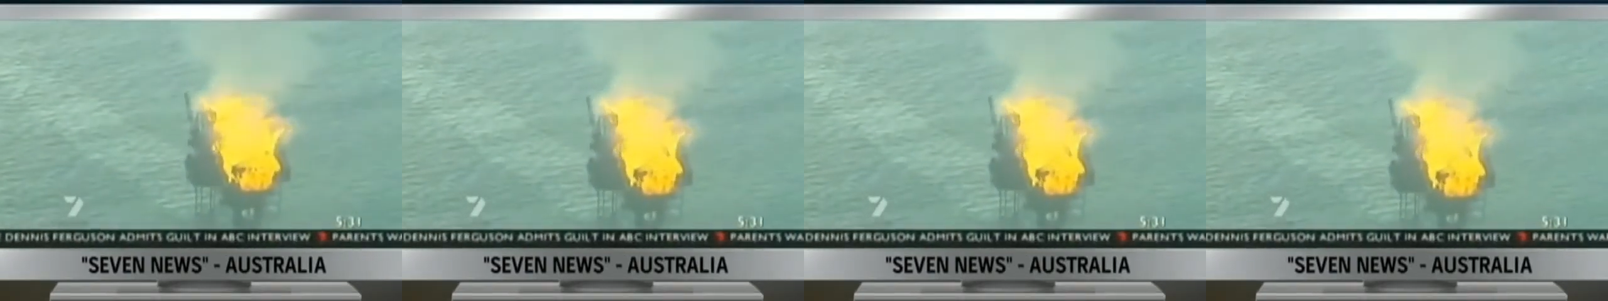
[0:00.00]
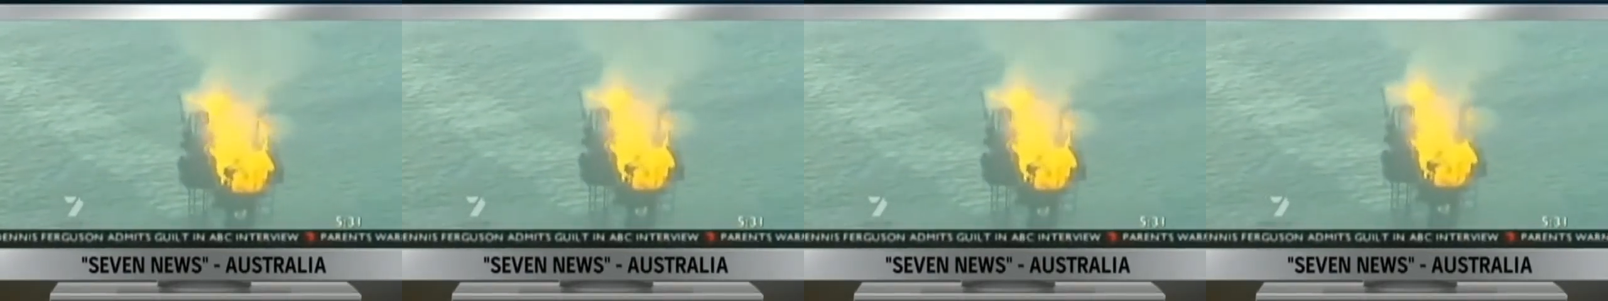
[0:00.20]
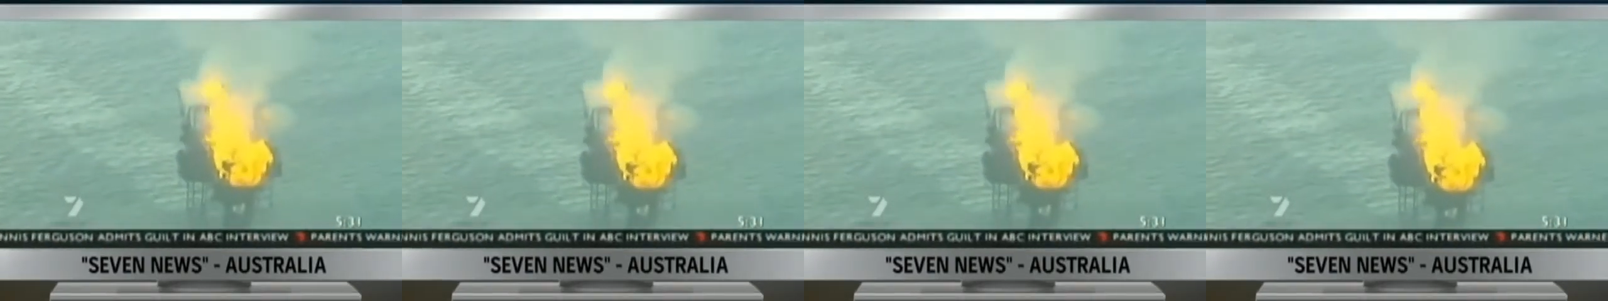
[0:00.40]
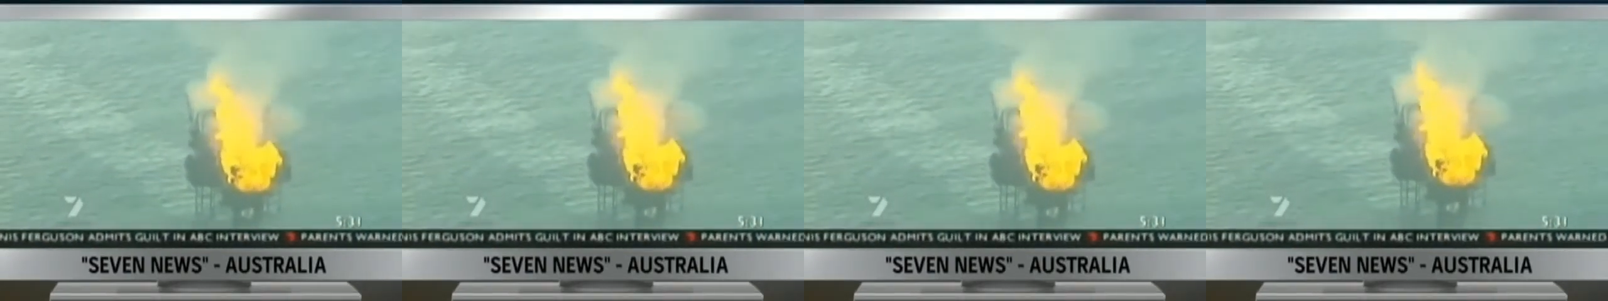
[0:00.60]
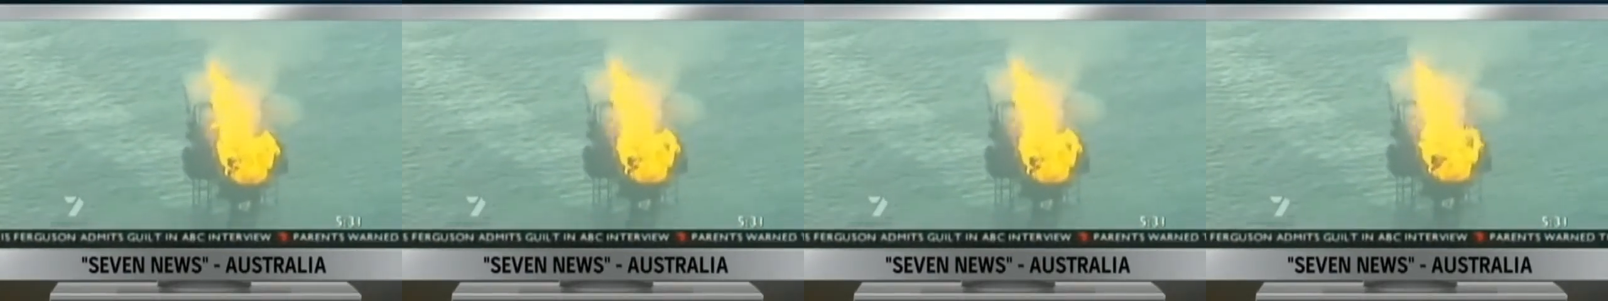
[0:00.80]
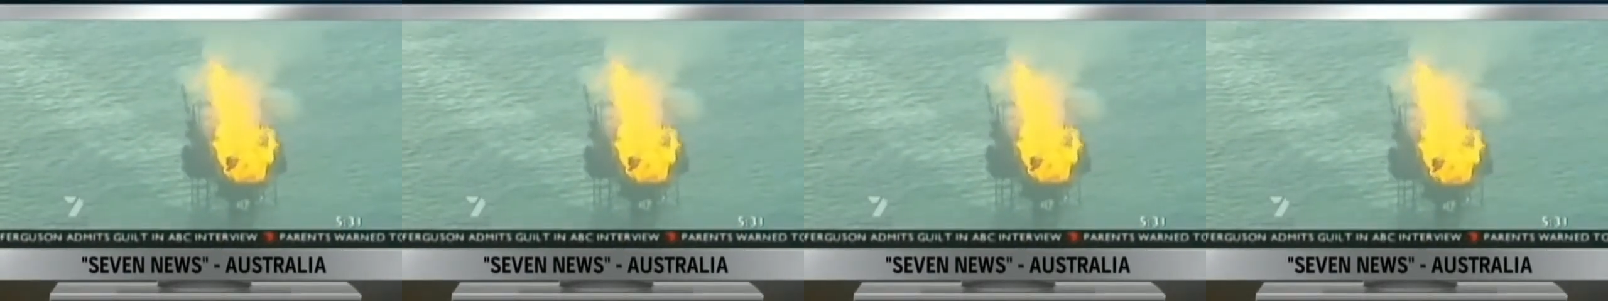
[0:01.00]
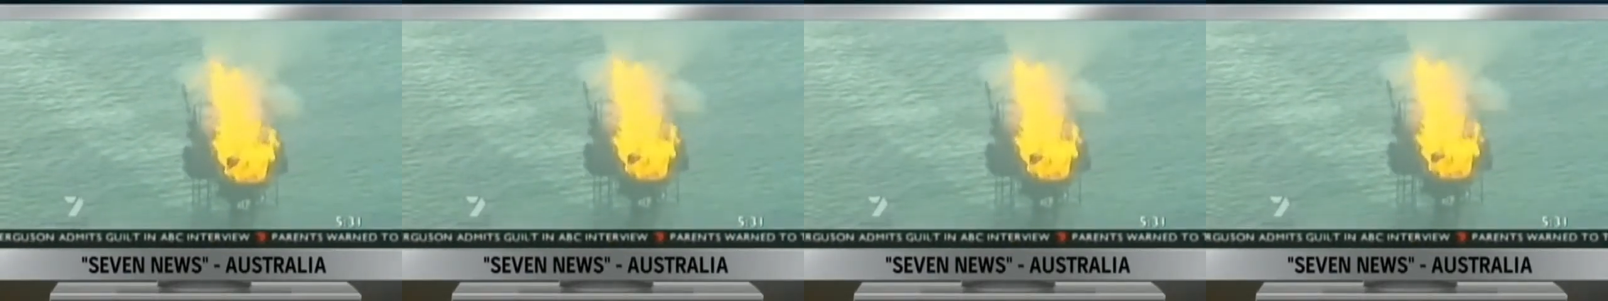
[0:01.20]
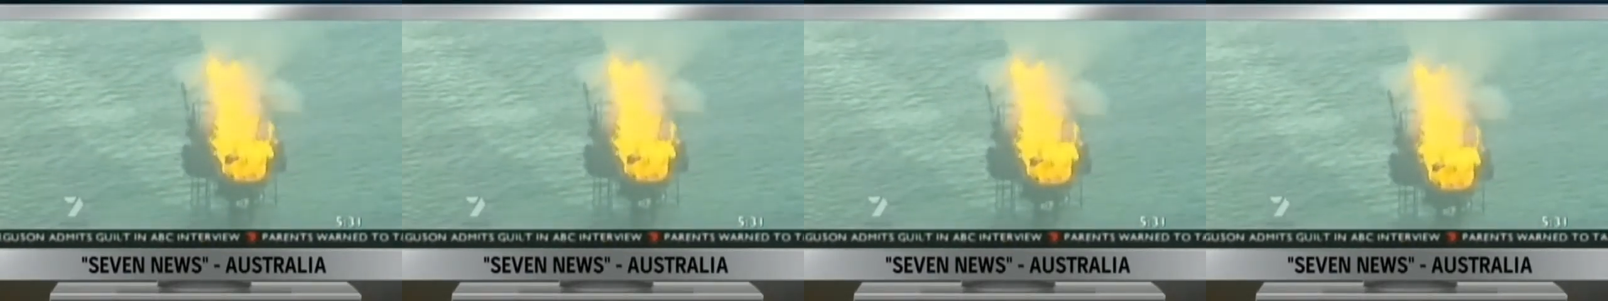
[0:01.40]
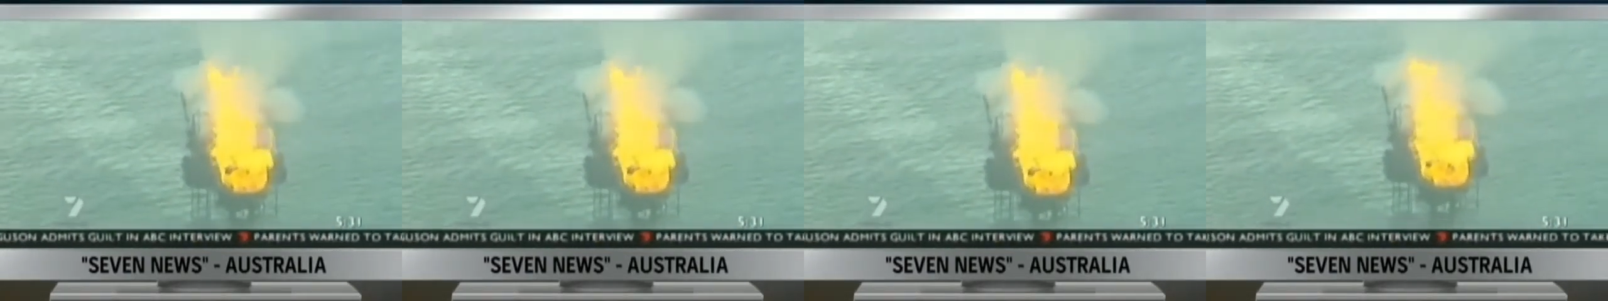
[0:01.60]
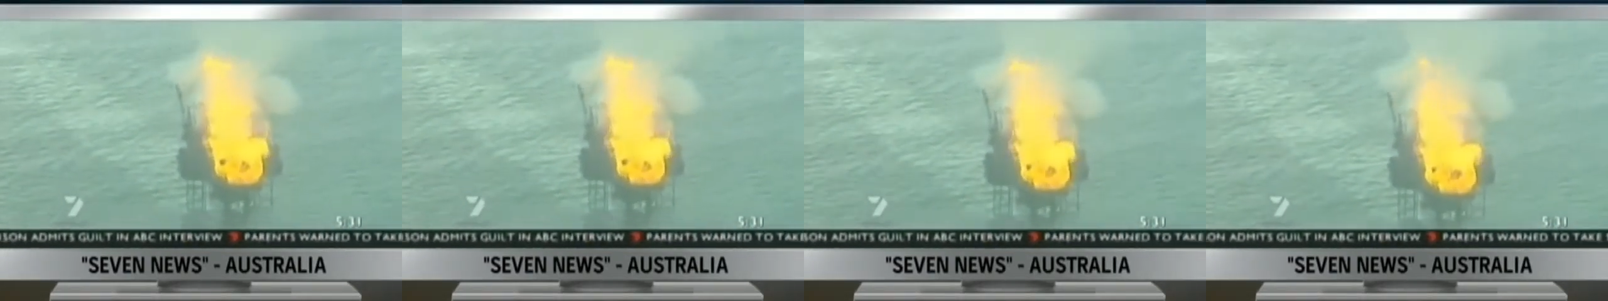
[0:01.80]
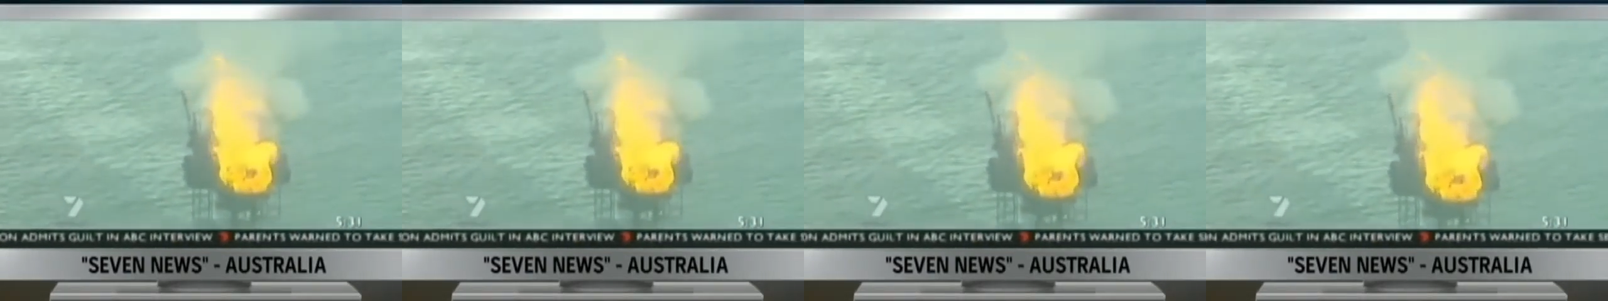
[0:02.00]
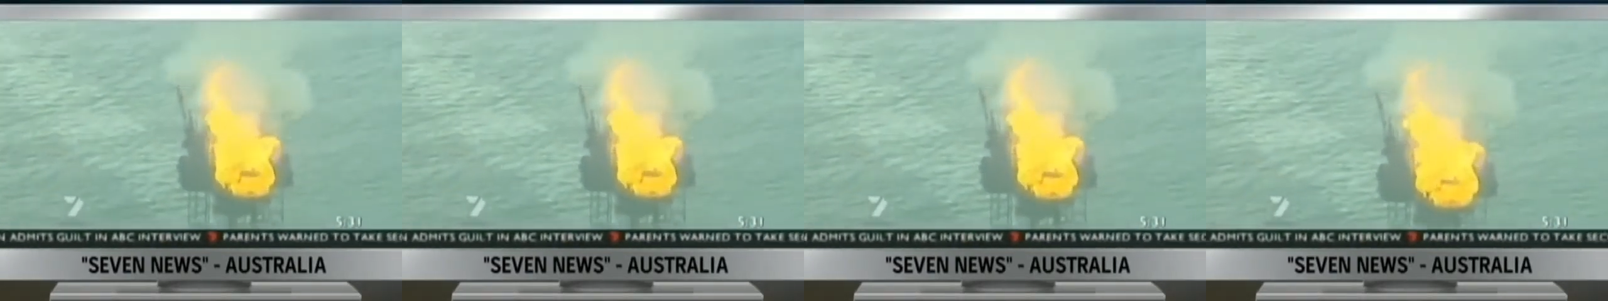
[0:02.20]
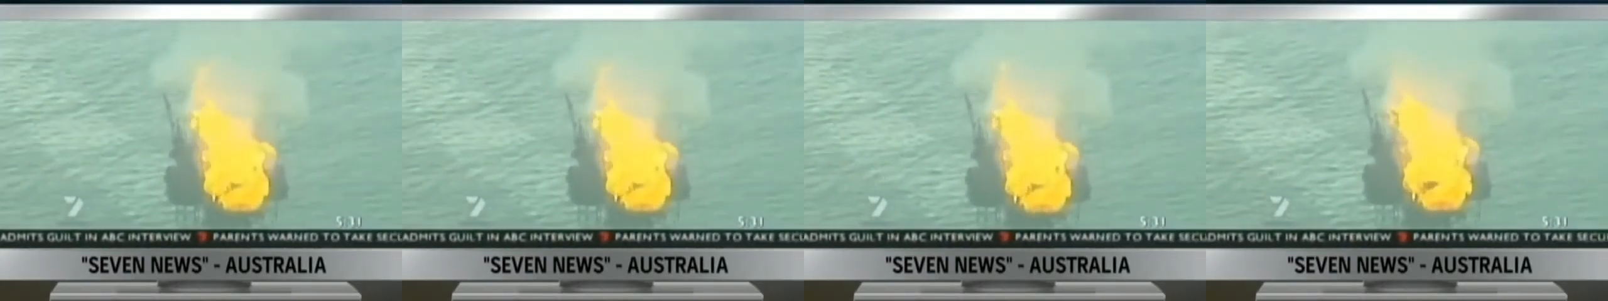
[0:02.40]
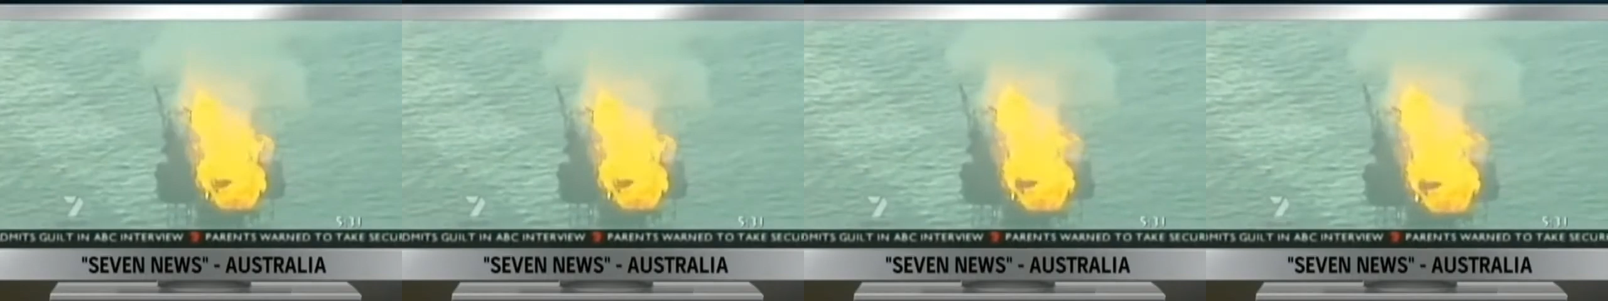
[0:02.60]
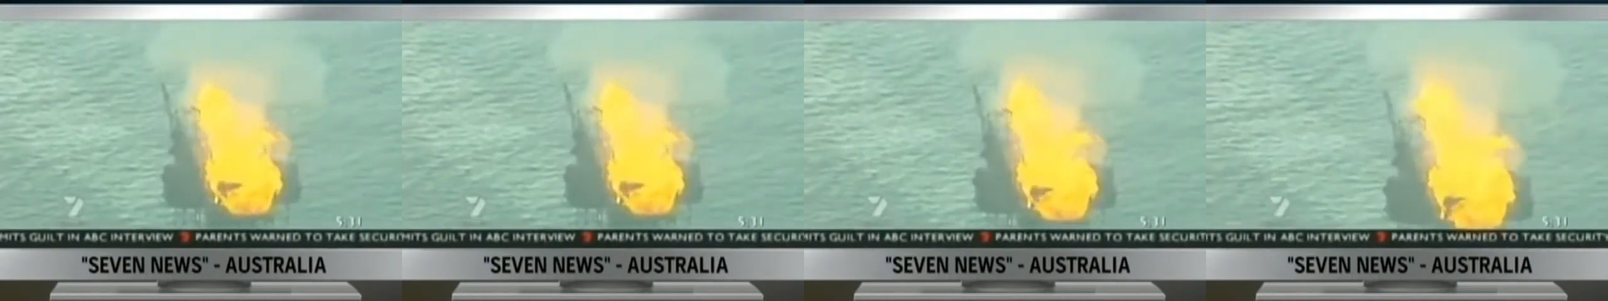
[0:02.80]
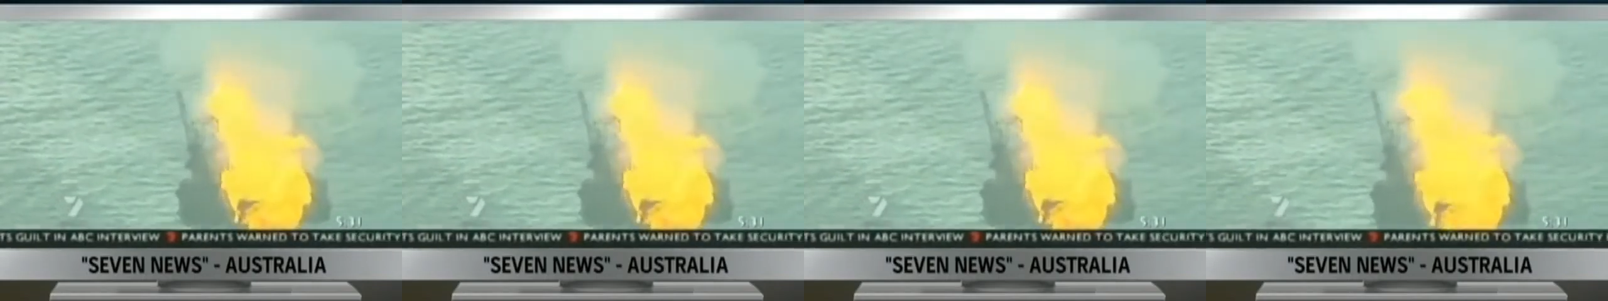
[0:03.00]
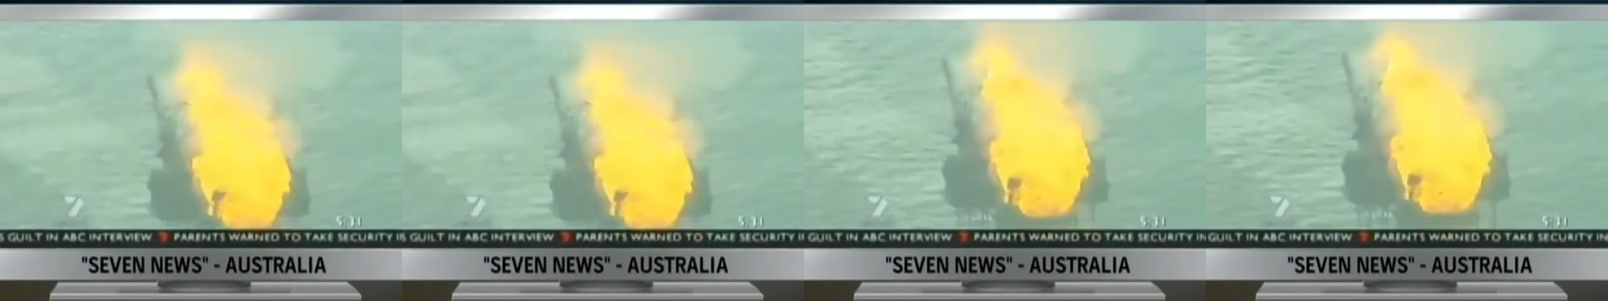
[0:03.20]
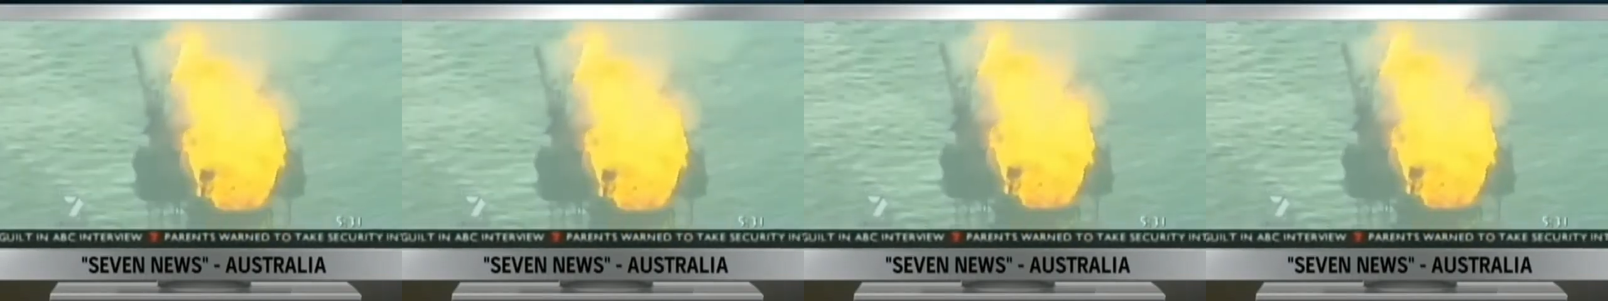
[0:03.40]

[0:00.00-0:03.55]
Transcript: Nobody's mouth can be seen.